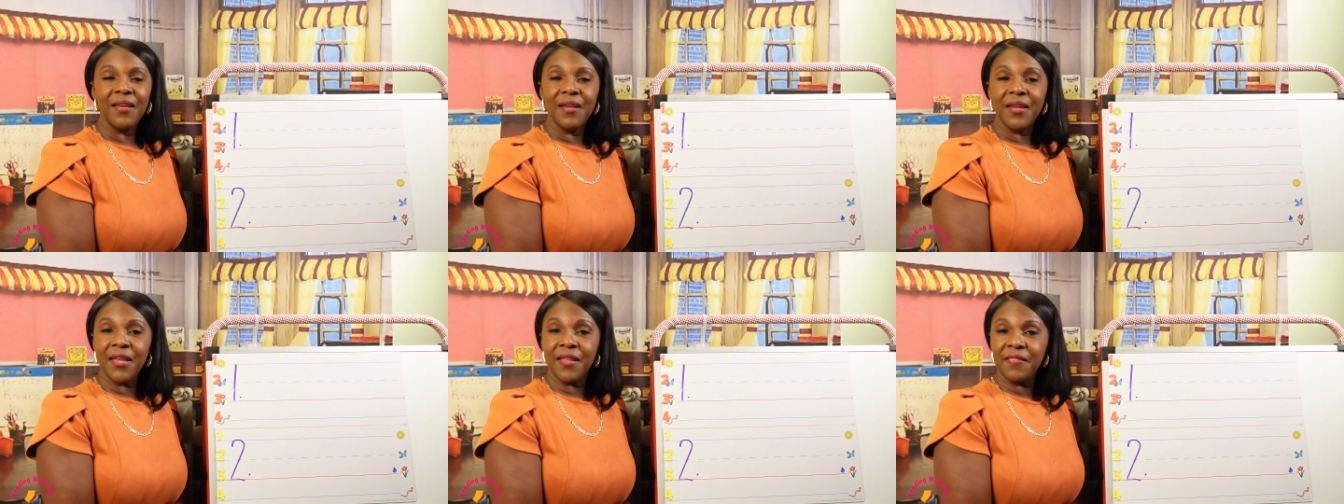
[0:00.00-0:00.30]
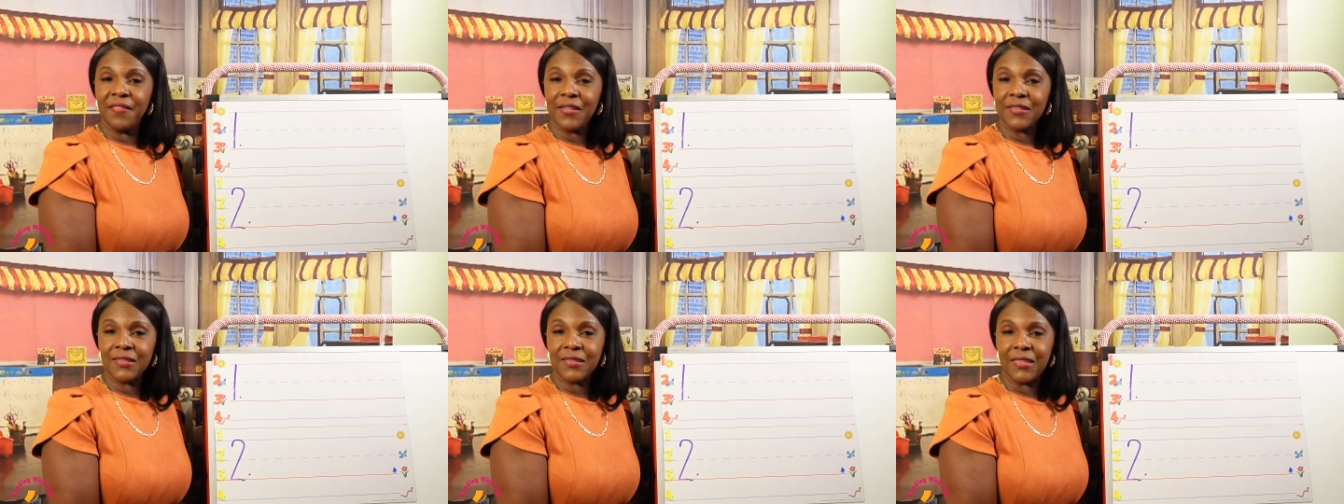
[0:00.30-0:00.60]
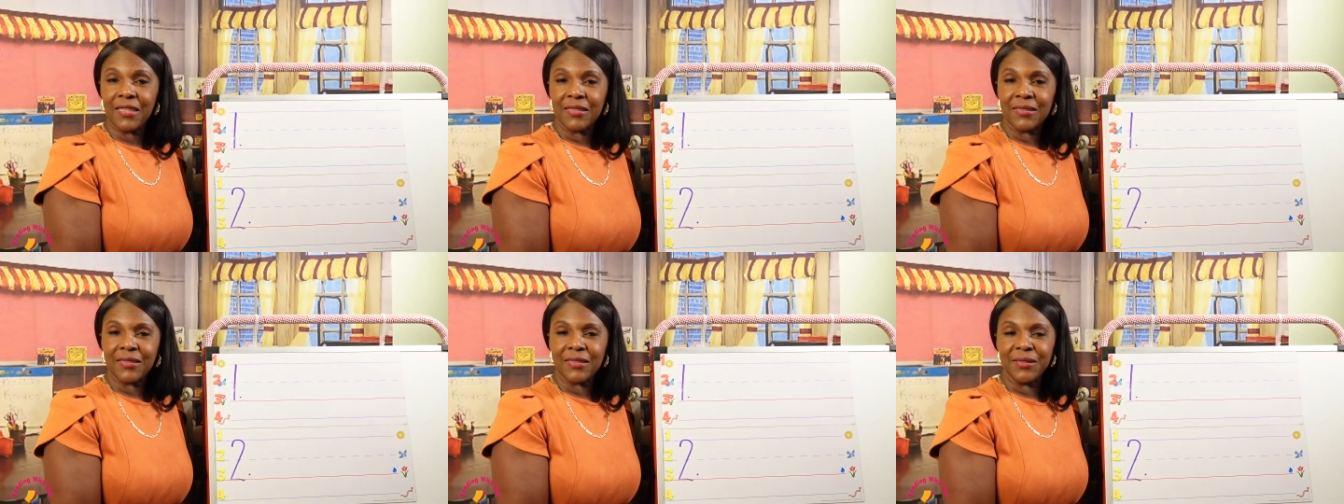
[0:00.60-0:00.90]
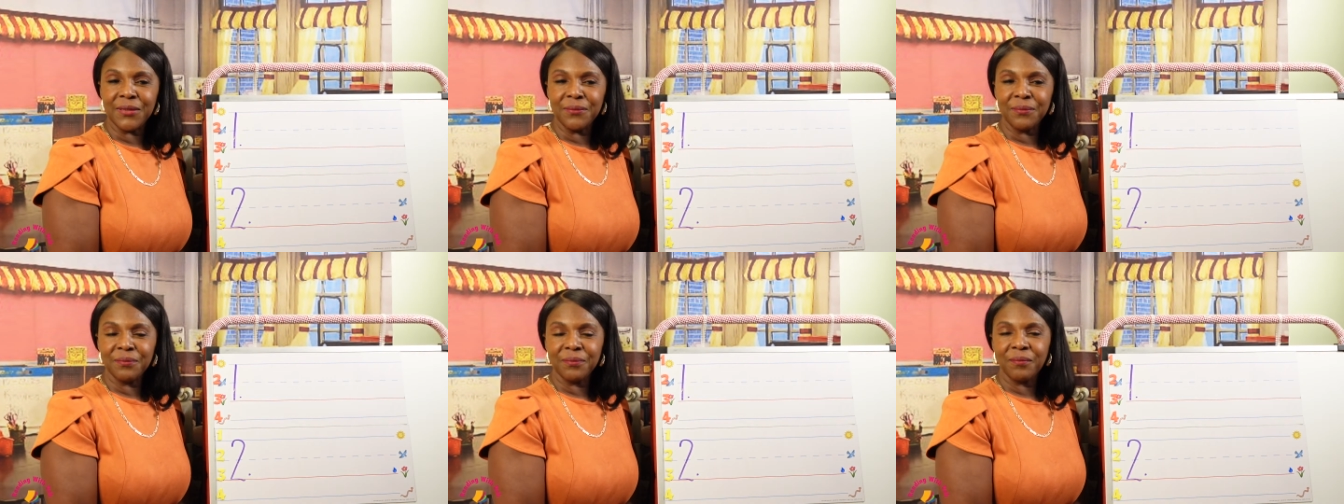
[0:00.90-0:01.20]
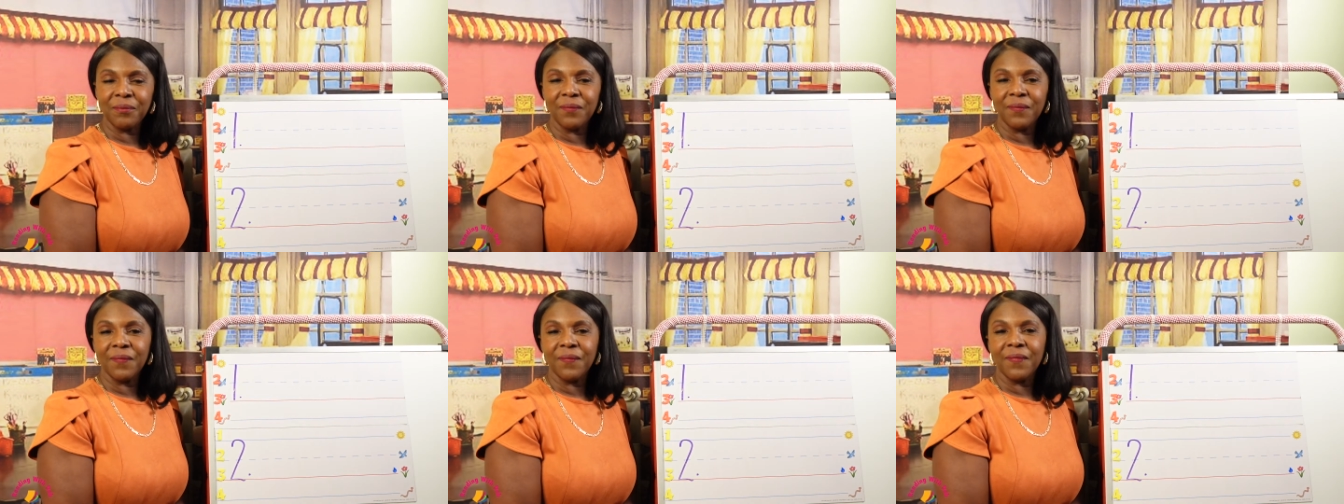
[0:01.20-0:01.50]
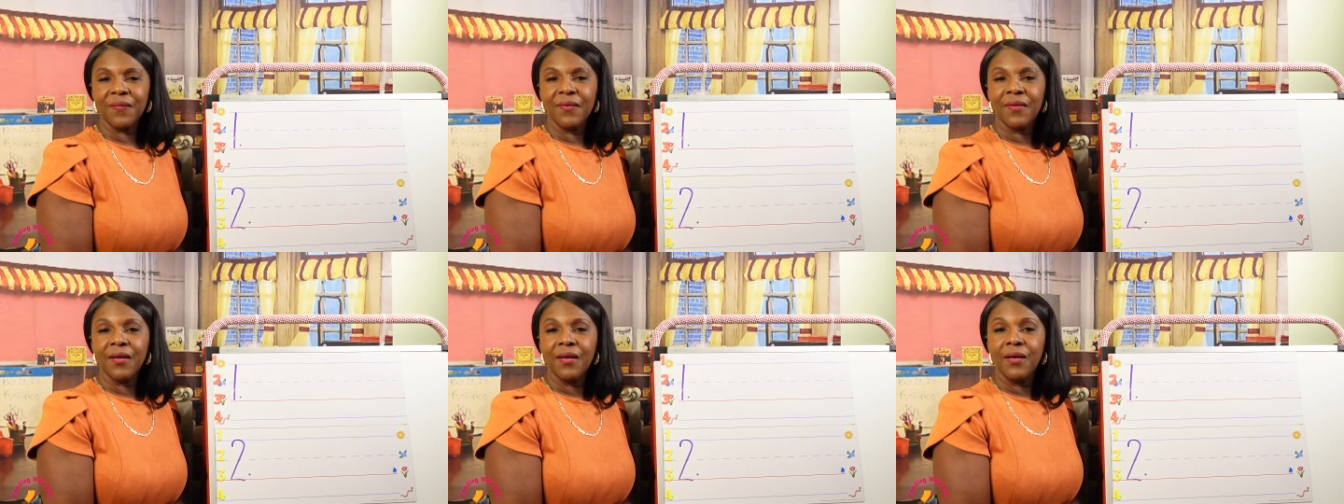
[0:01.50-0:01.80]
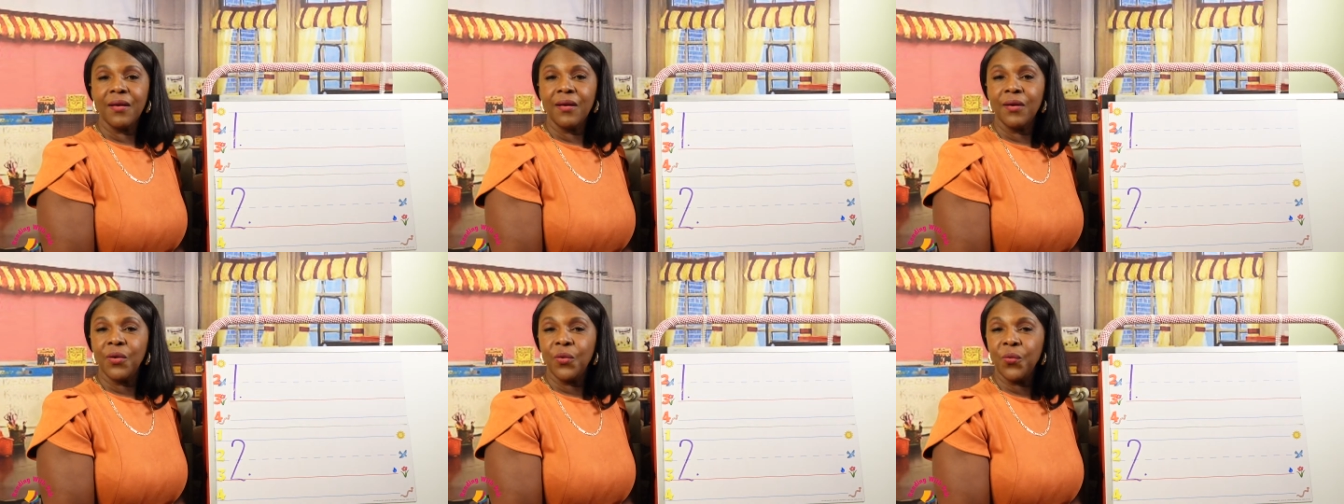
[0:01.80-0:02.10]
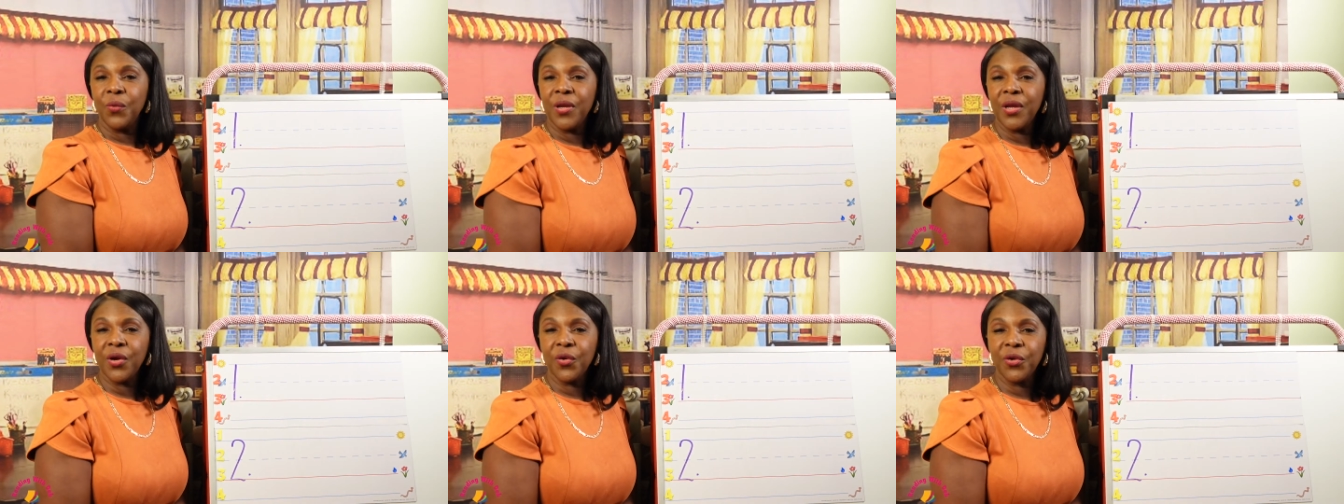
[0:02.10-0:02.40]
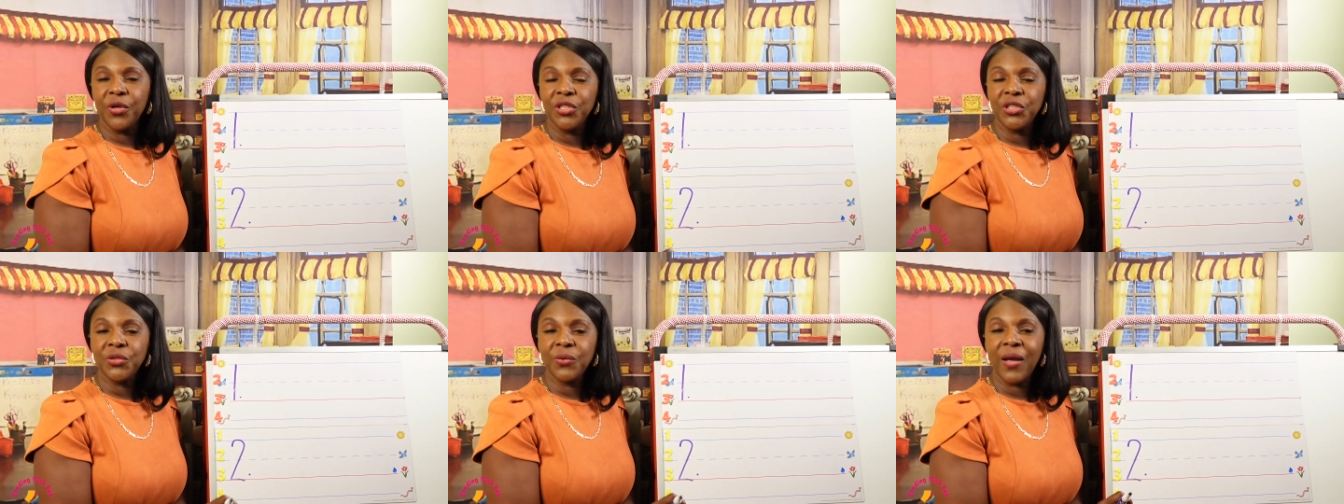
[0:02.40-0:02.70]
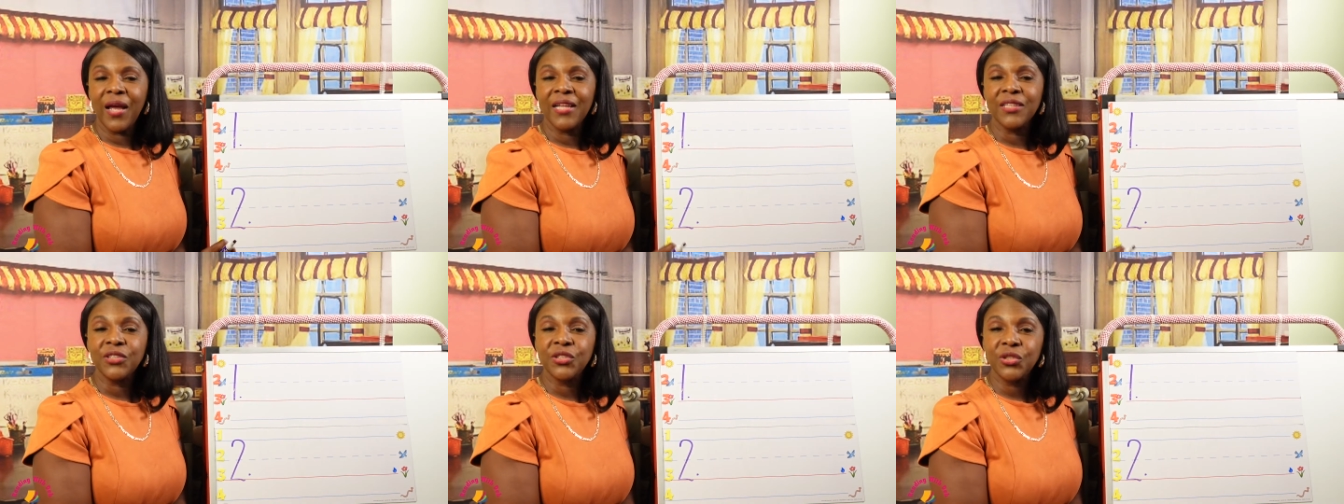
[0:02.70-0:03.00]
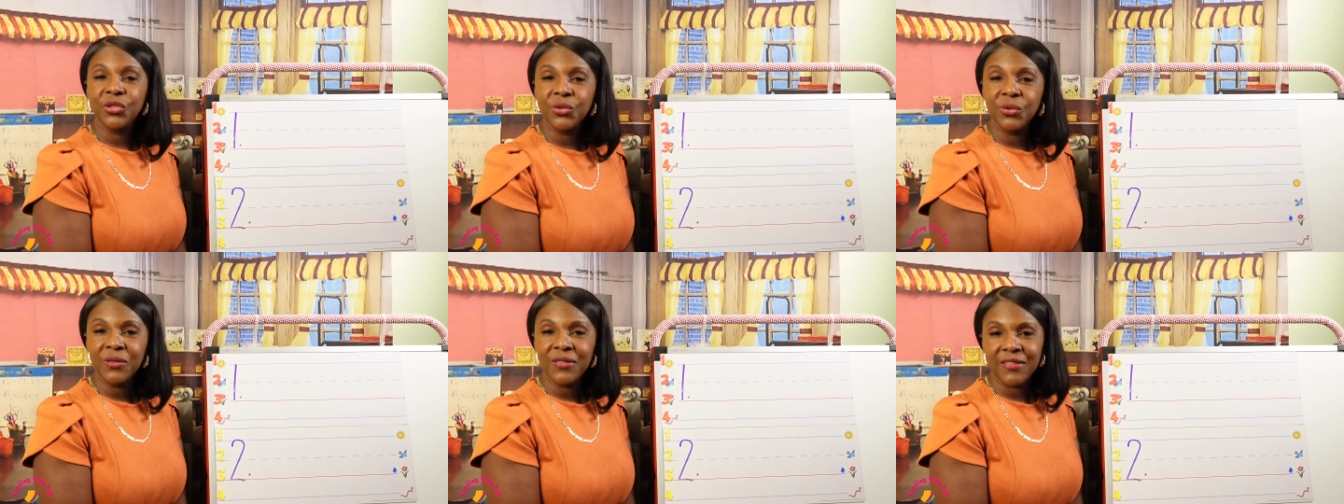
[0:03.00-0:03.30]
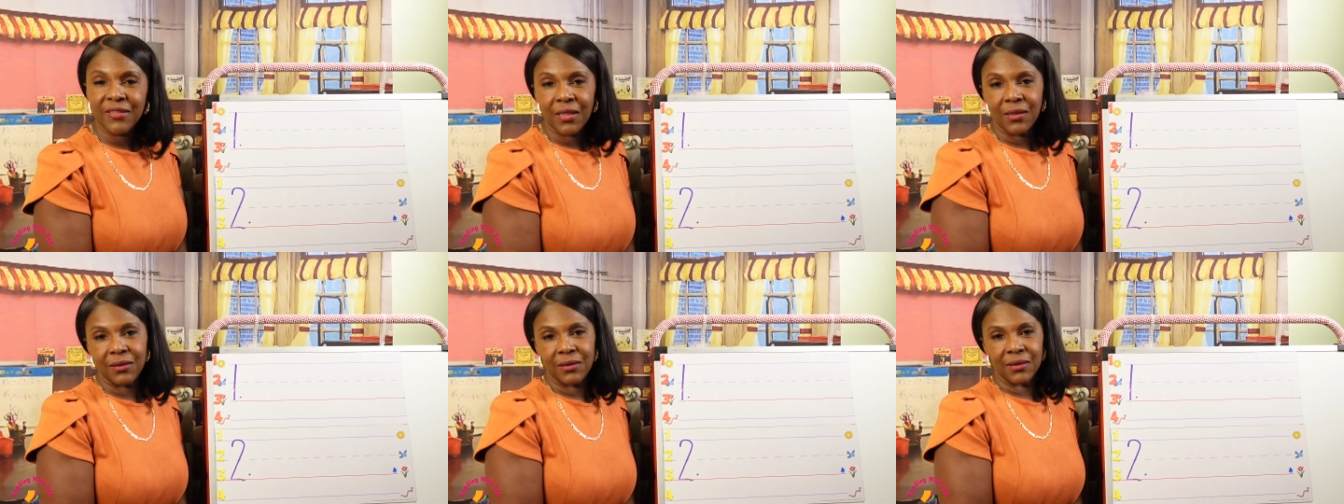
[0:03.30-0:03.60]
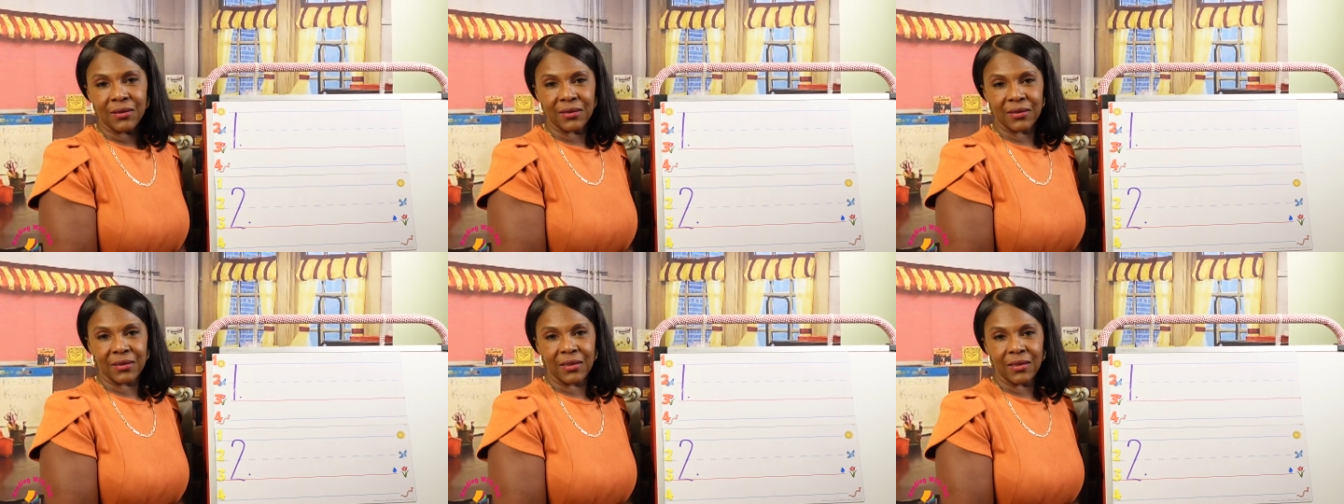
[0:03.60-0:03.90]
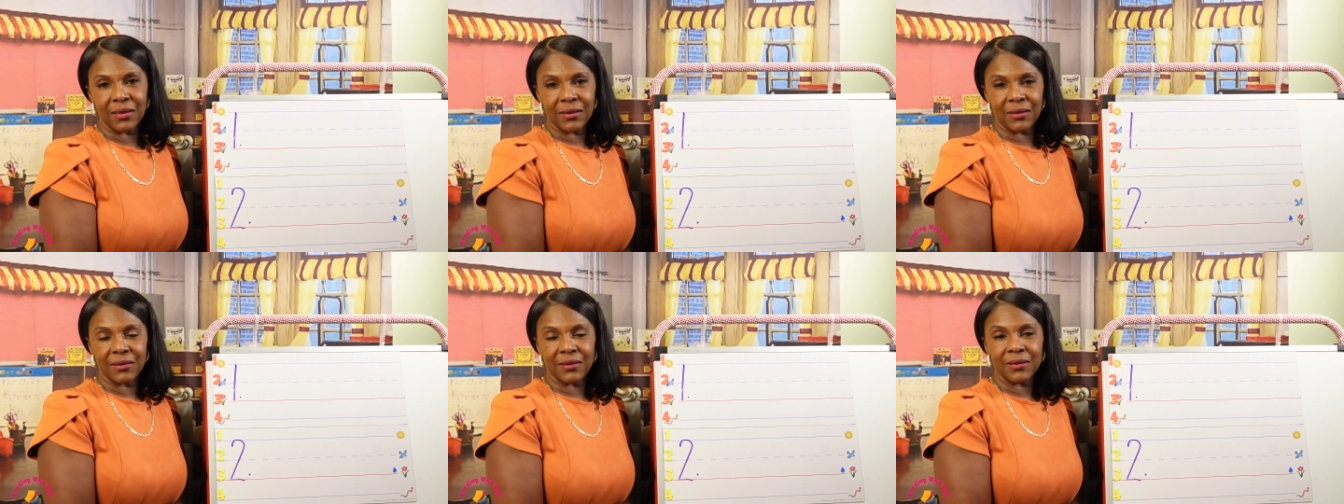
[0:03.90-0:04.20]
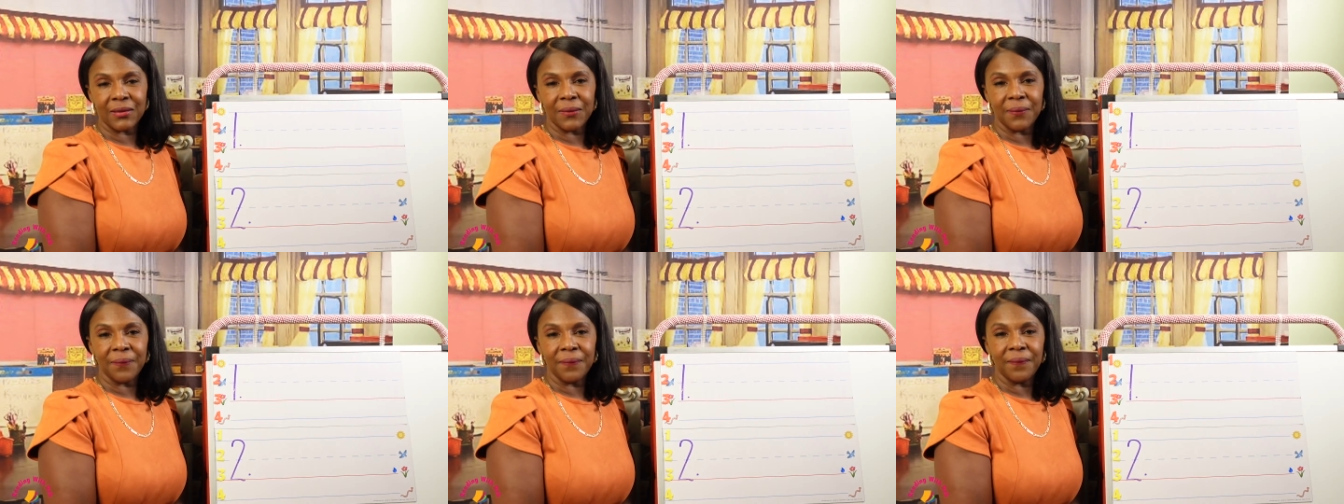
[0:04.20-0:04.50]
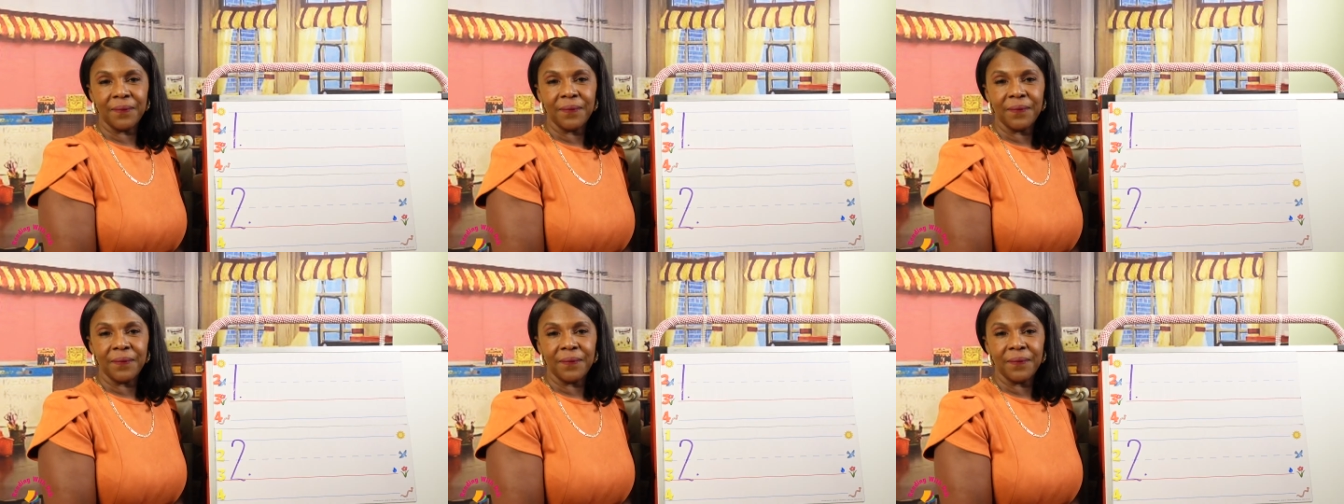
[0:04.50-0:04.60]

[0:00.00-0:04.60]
In this lesson, we are going to add 2 sentences.